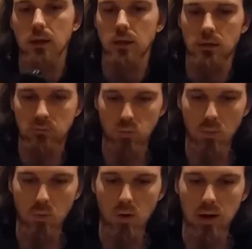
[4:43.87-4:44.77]
It's
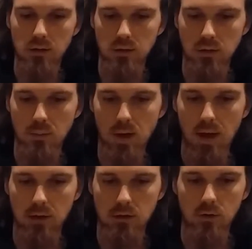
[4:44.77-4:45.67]
rubberized on the
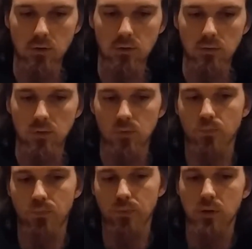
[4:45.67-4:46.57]
back, so
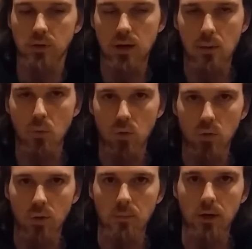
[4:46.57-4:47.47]
you got more
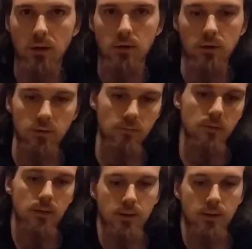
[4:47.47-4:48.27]
grip there too.